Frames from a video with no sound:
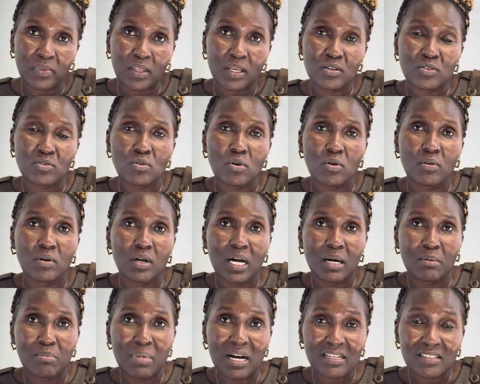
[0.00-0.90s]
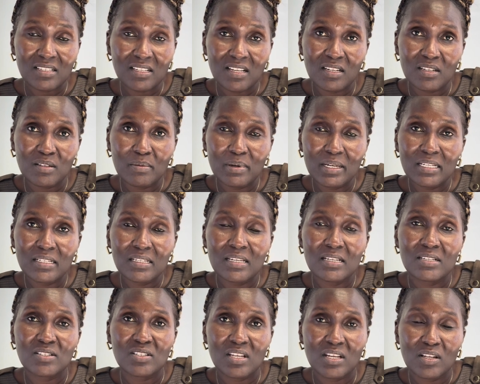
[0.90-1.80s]
So a bank statement
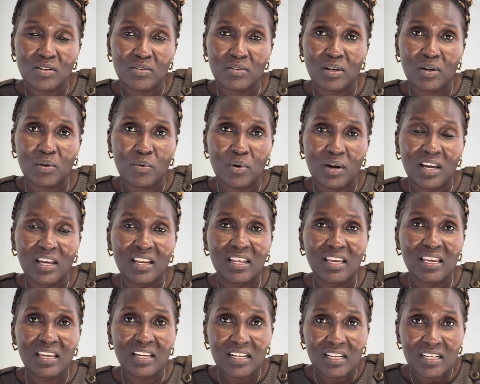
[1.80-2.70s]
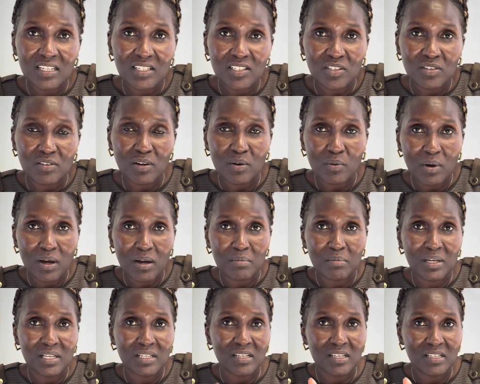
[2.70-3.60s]
is still required. English
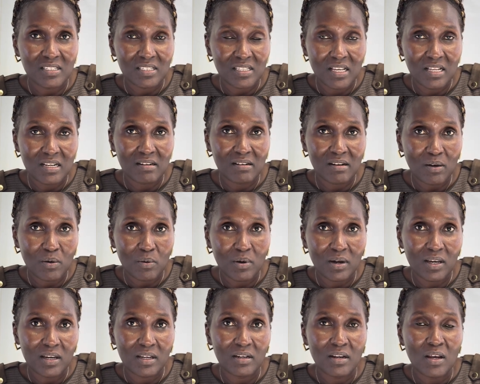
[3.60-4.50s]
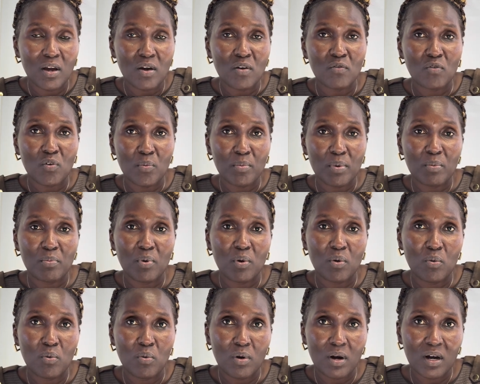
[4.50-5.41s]
requirement is still required for
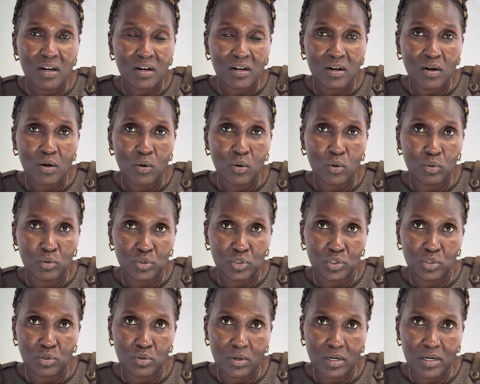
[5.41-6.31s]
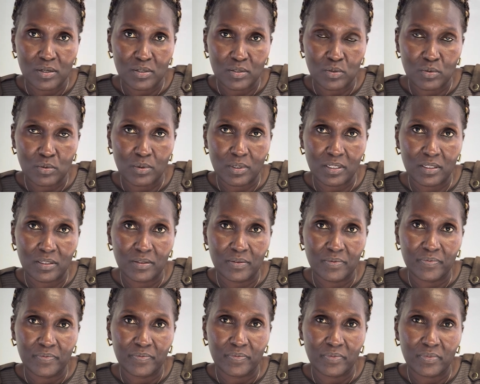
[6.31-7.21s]
people who are onshore as well.
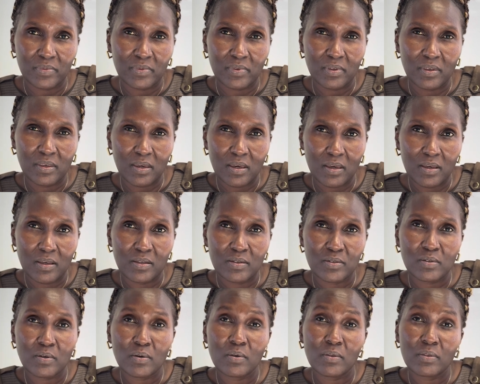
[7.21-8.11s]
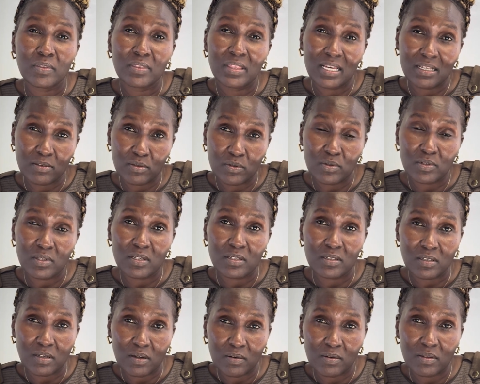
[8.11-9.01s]
So
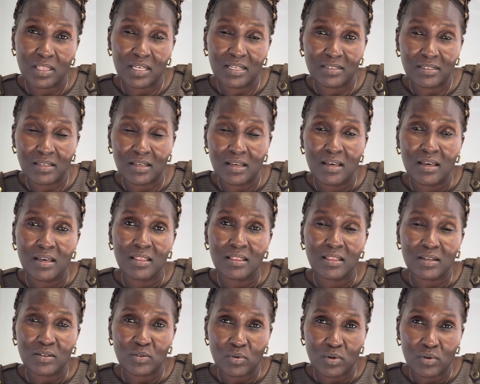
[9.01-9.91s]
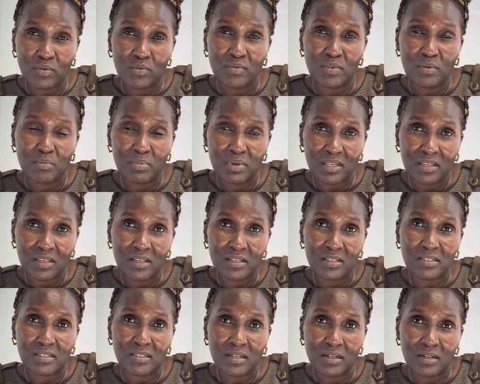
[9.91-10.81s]
that's one of the
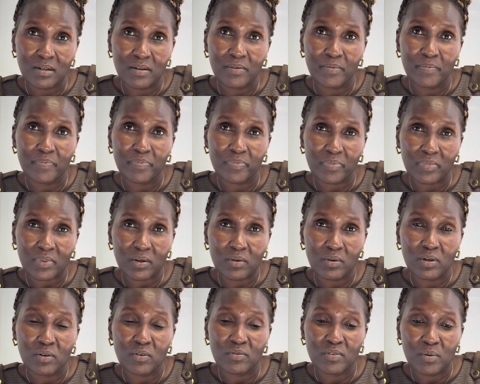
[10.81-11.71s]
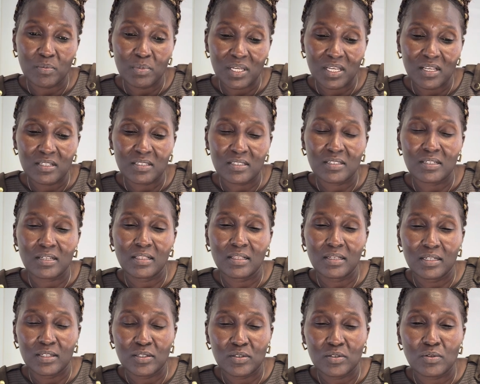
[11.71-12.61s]
biggest
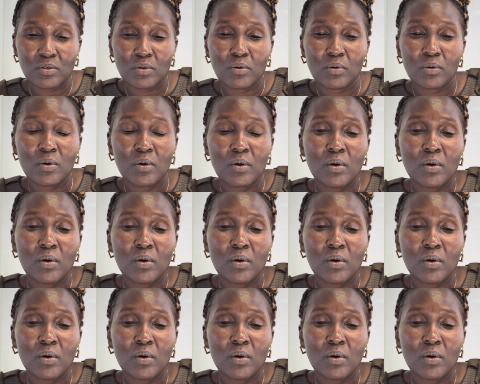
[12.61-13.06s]
challenge. So